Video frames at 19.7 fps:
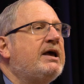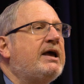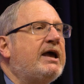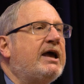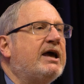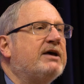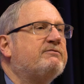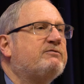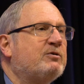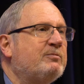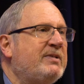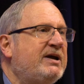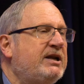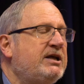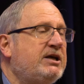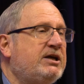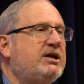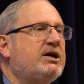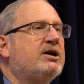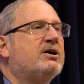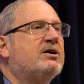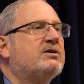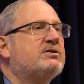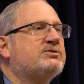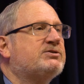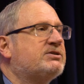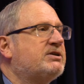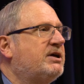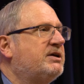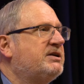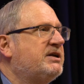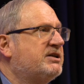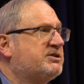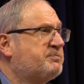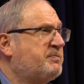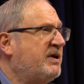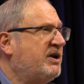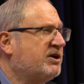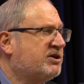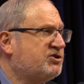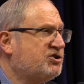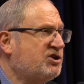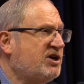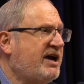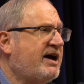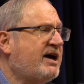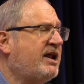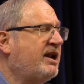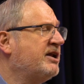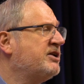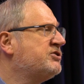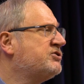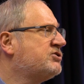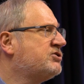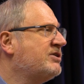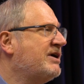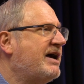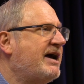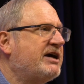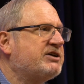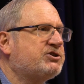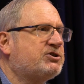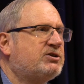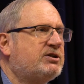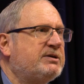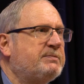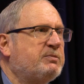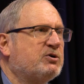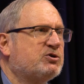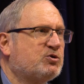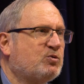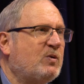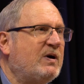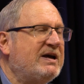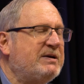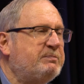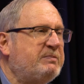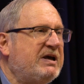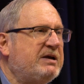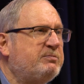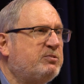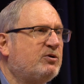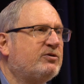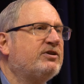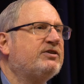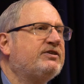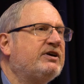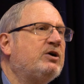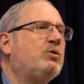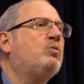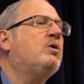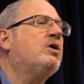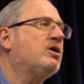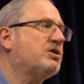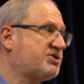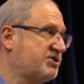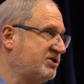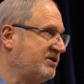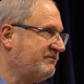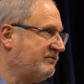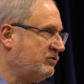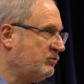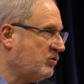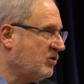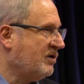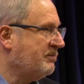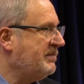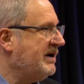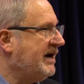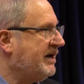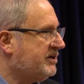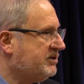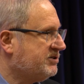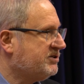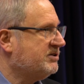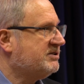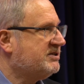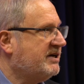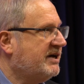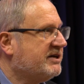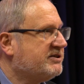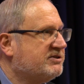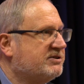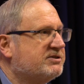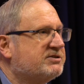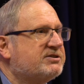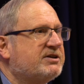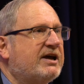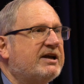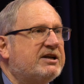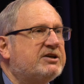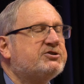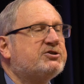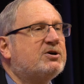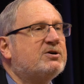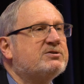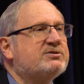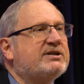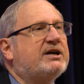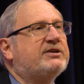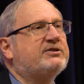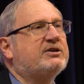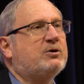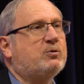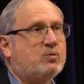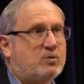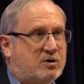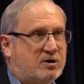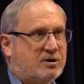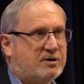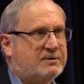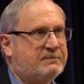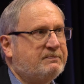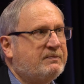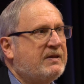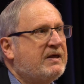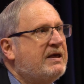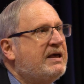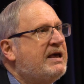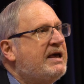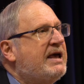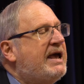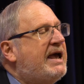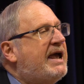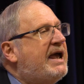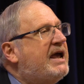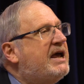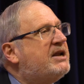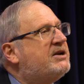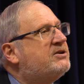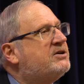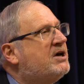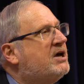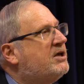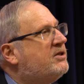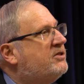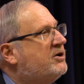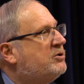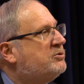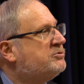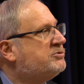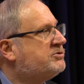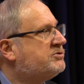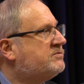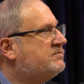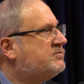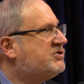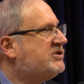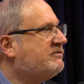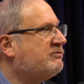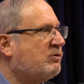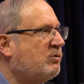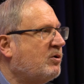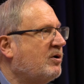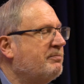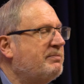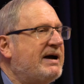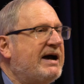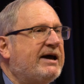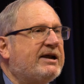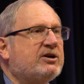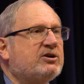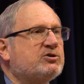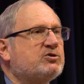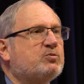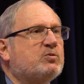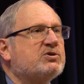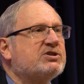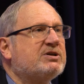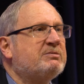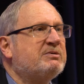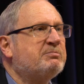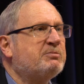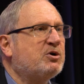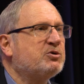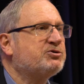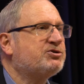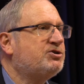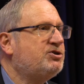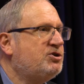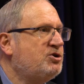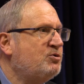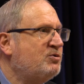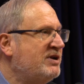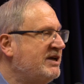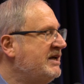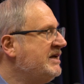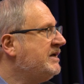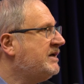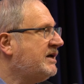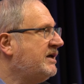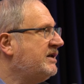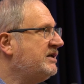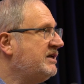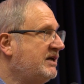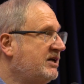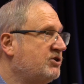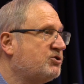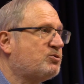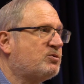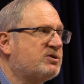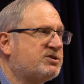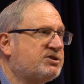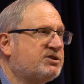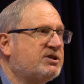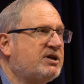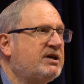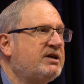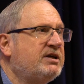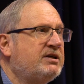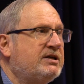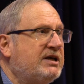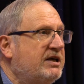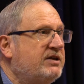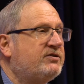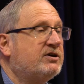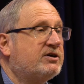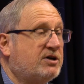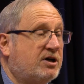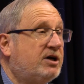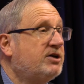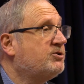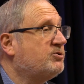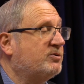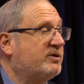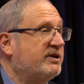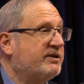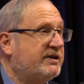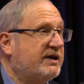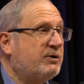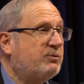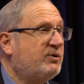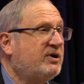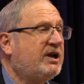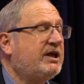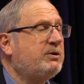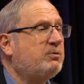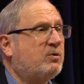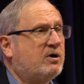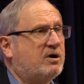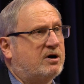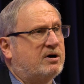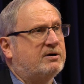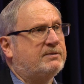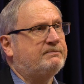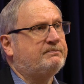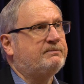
And for many years, it has been a challenge to actually persuade people that there were Civil War battles in Texas. And it turns out there were. And those Civil War battles were some of the most unique and interesting in the country. They really were.